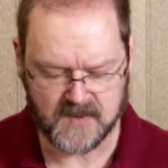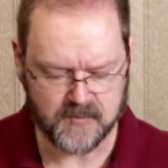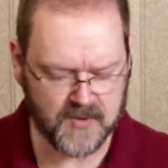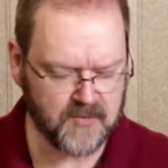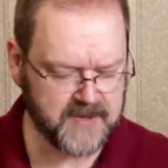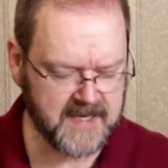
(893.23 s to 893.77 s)

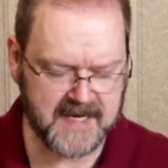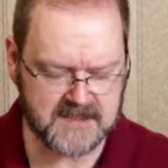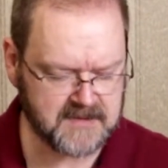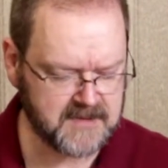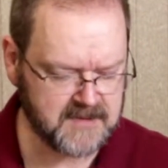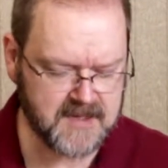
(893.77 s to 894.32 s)
Both
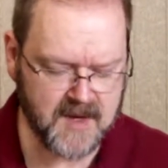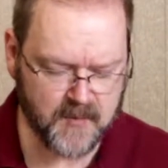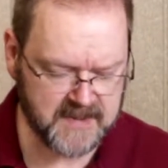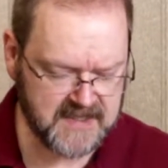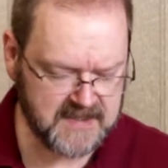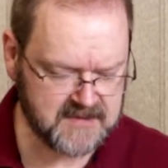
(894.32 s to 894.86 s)
excellent
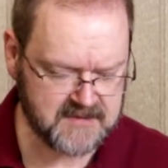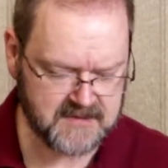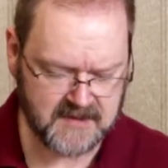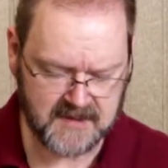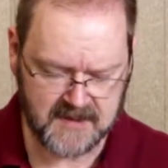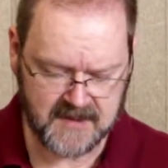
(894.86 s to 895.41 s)
companies.
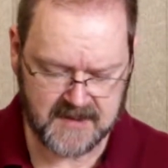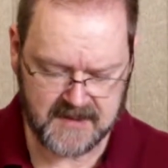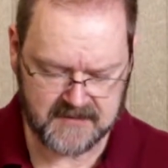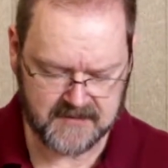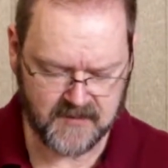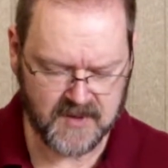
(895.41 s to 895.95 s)

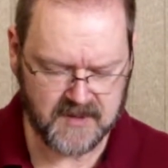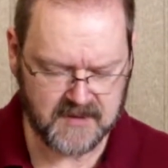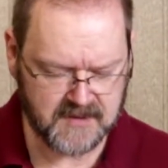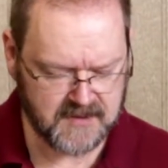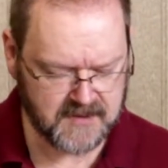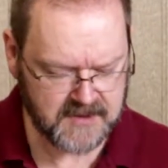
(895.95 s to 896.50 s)

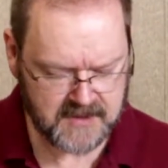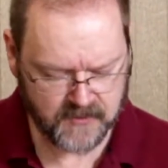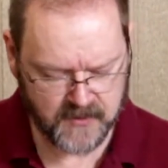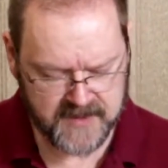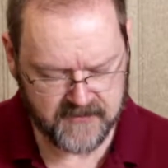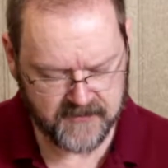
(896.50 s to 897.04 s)
Look look at the
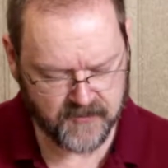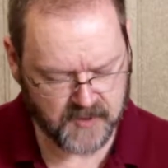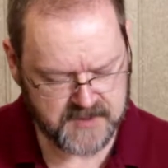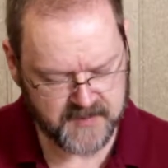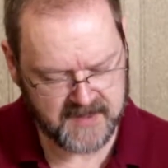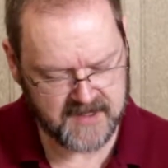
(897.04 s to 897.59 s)

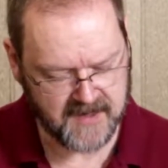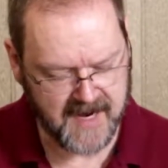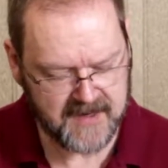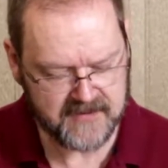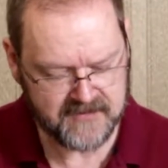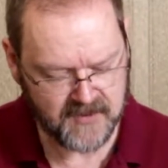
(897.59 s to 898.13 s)
reinforcement here. I
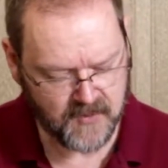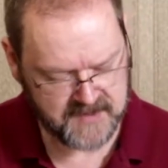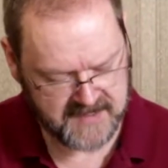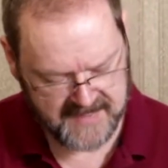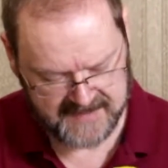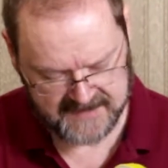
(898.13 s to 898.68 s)
don't even know what
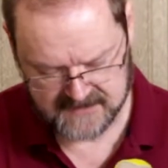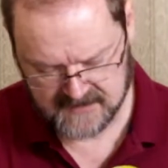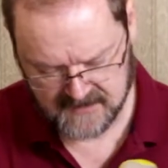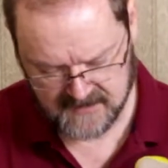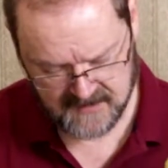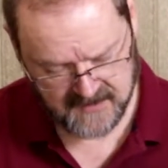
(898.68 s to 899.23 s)
that is.
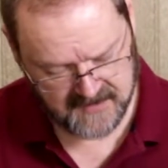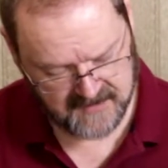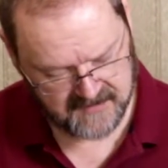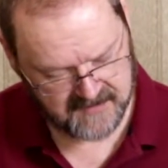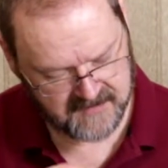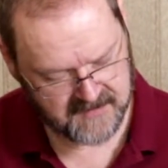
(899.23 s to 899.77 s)

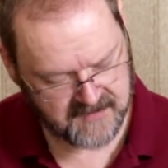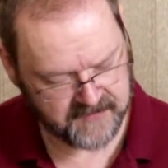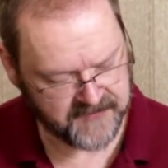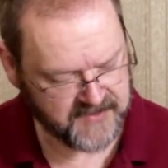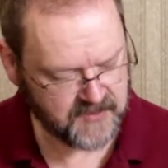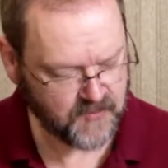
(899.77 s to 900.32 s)
And
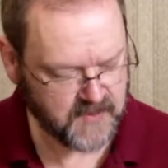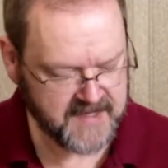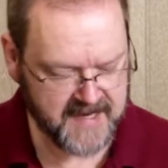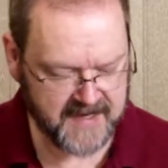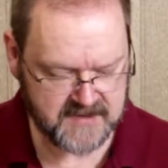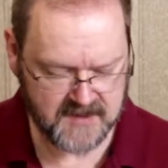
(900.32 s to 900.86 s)
this one
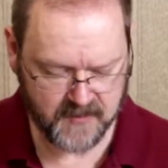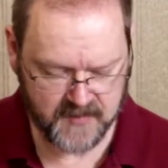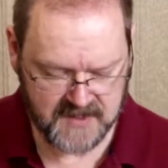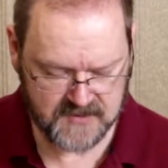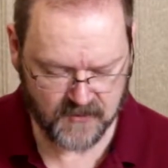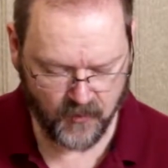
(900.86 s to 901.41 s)
has a
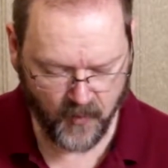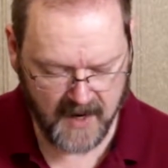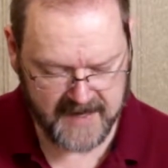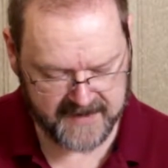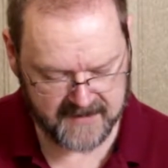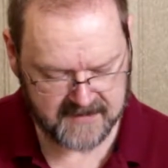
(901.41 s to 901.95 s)
piece of
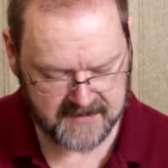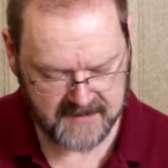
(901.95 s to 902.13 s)
wire